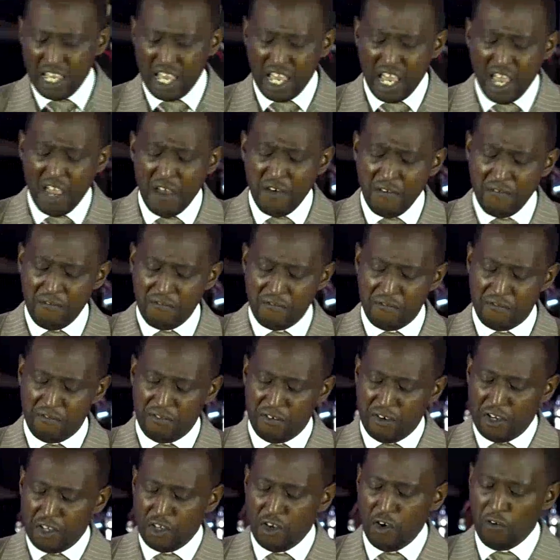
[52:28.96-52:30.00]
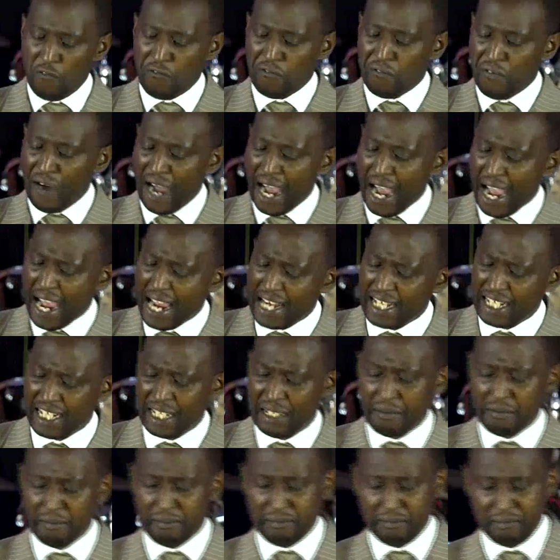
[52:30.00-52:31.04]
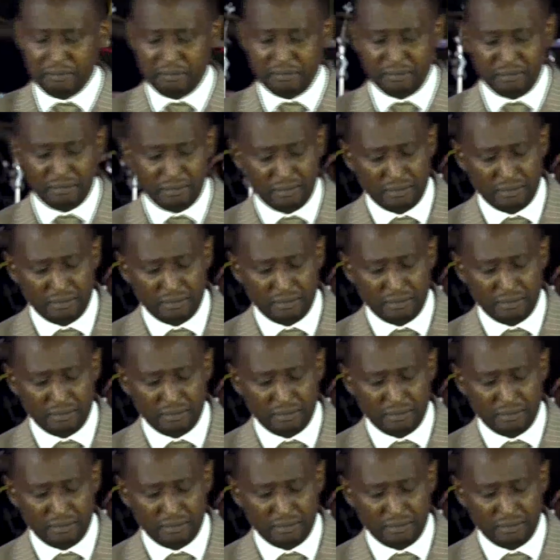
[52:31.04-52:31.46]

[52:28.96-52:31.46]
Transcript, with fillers: if you find him